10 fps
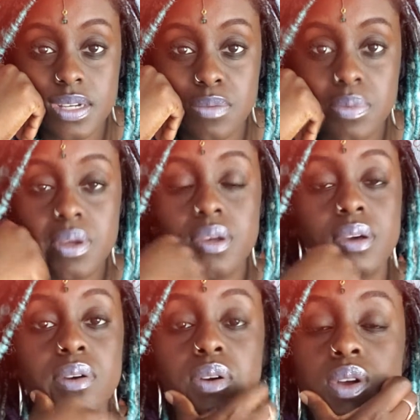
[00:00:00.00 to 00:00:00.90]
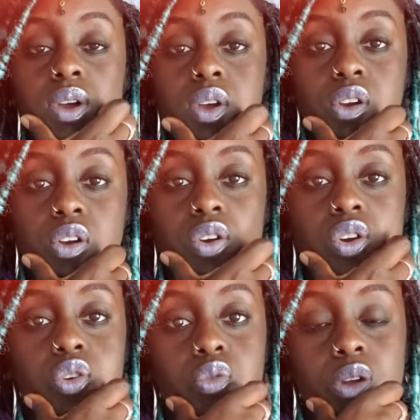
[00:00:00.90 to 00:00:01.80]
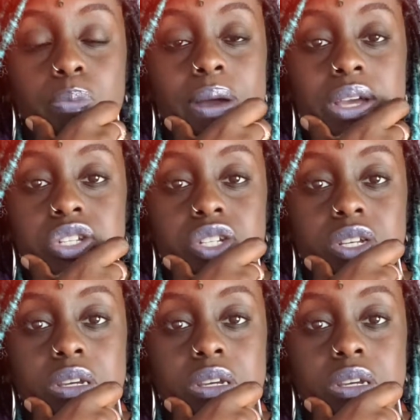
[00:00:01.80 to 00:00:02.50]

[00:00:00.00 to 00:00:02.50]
It could be a career passion.